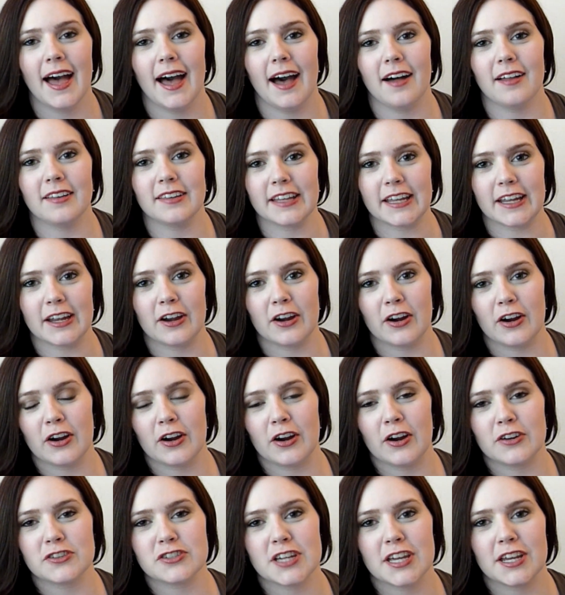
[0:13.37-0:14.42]
I'll link
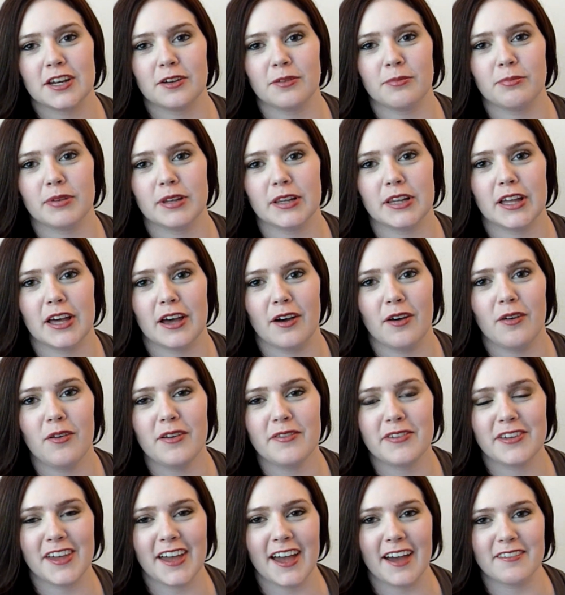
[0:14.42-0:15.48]
her channel below
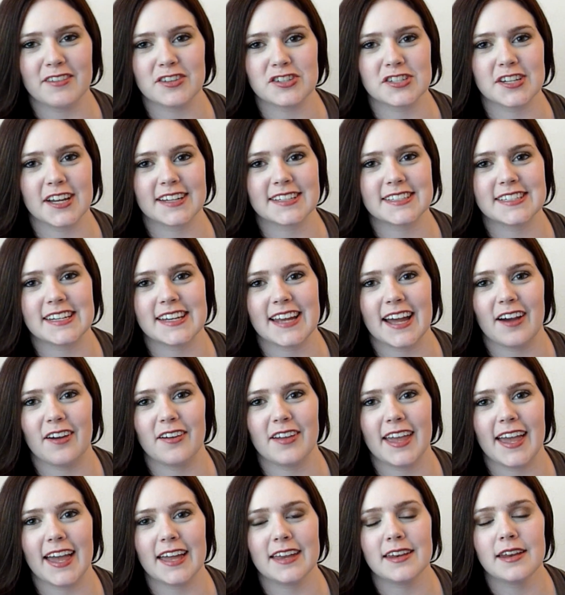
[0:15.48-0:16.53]
if you haven't checked it out
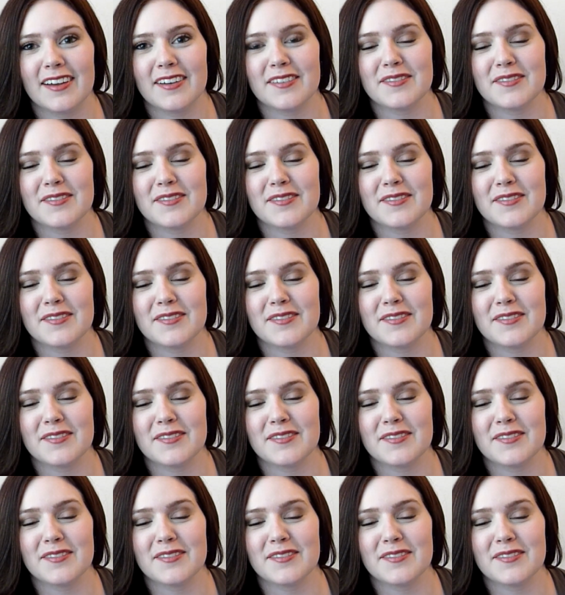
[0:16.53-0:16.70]
yet.